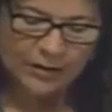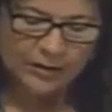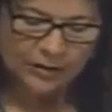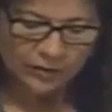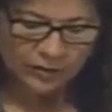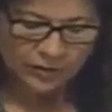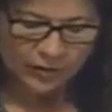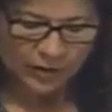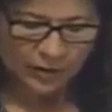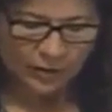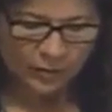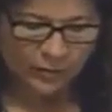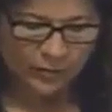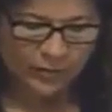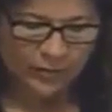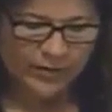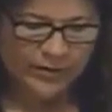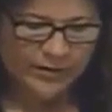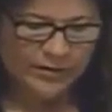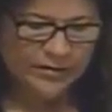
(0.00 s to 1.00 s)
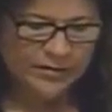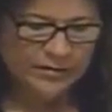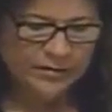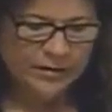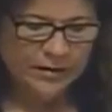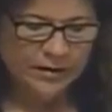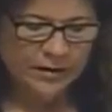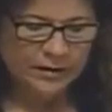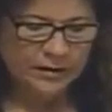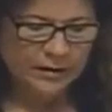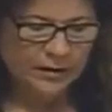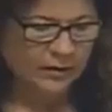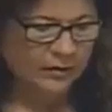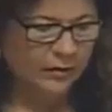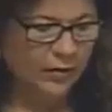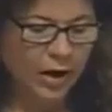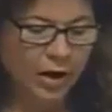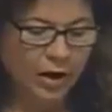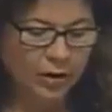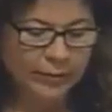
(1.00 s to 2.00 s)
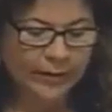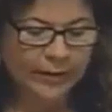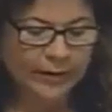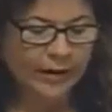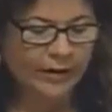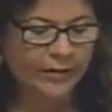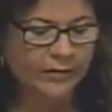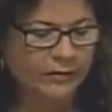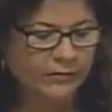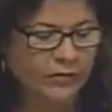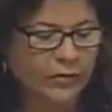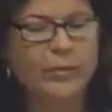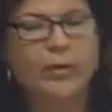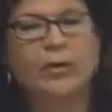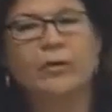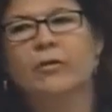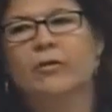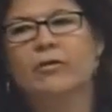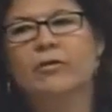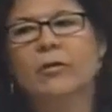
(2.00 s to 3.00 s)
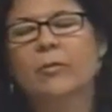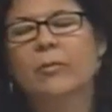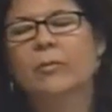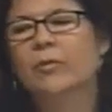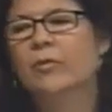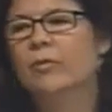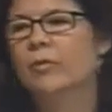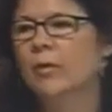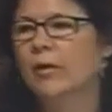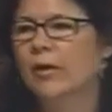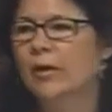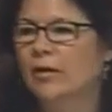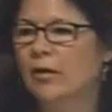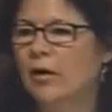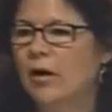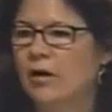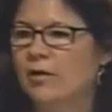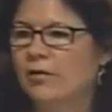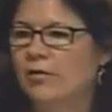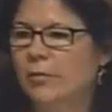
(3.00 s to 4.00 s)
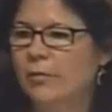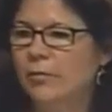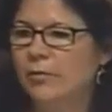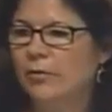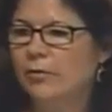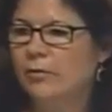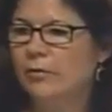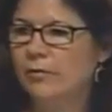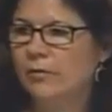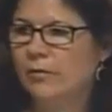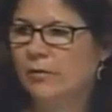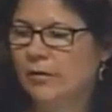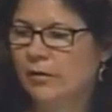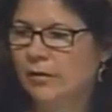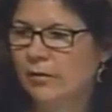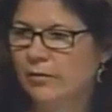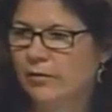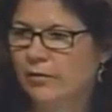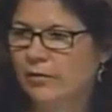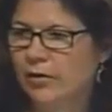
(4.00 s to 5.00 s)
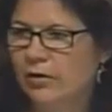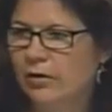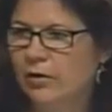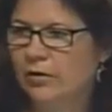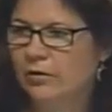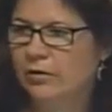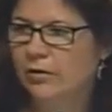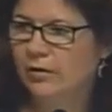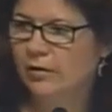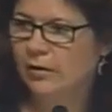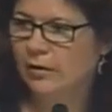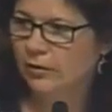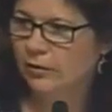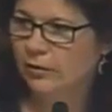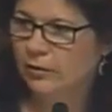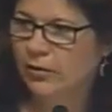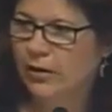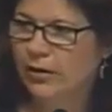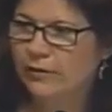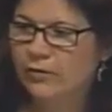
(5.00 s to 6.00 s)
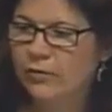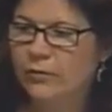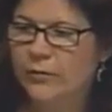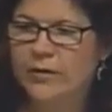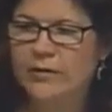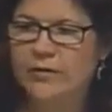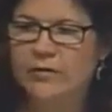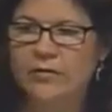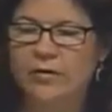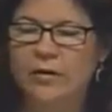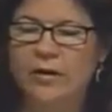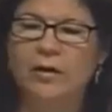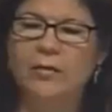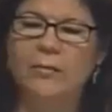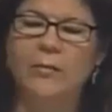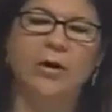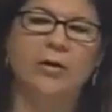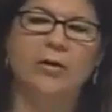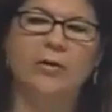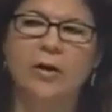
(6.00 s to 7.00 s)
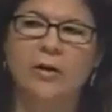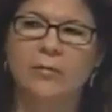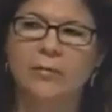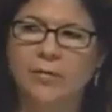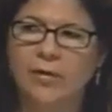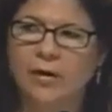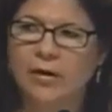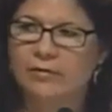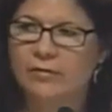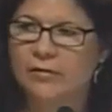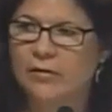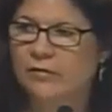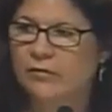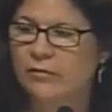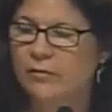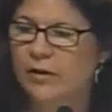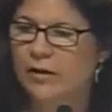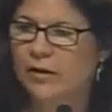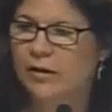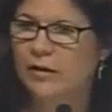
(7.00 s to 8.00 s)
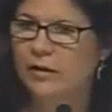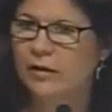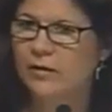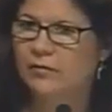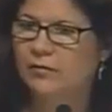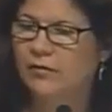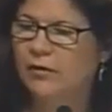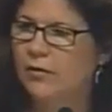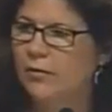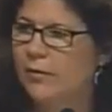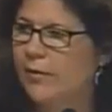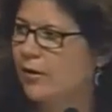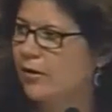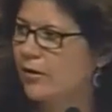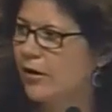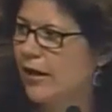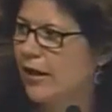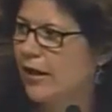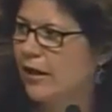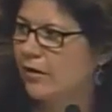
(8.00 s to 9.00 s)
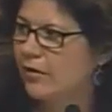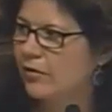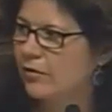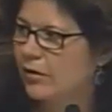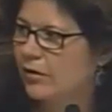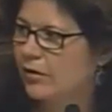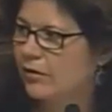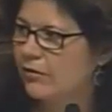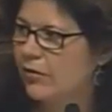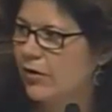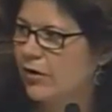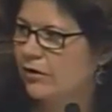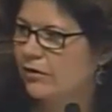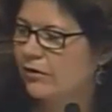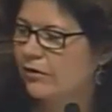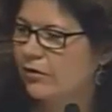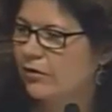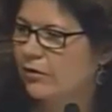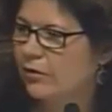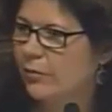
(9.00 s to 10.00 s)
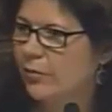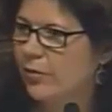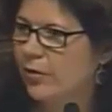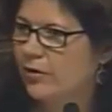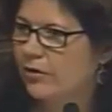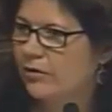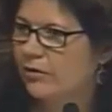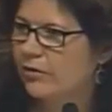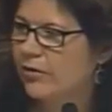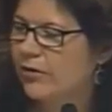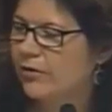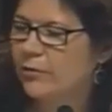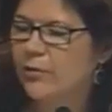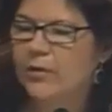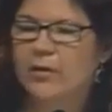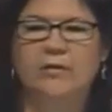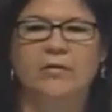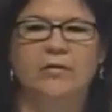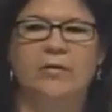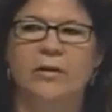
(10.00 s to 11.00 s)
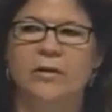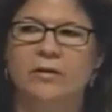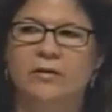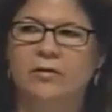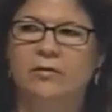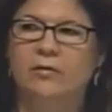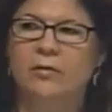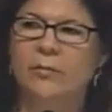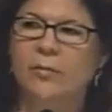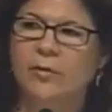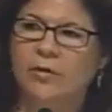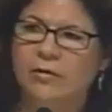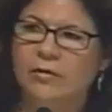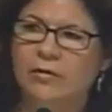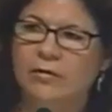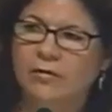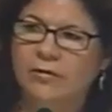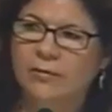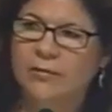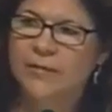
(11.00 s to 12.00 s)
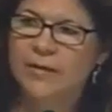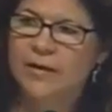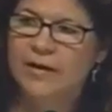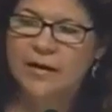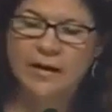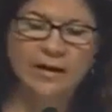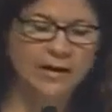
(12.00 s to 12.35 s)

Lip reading: So this is all because of the partnership between OSPR, the Coast Guard, local governments, our nonprofit, environmental, and volunteer partners, as well as our industry partners.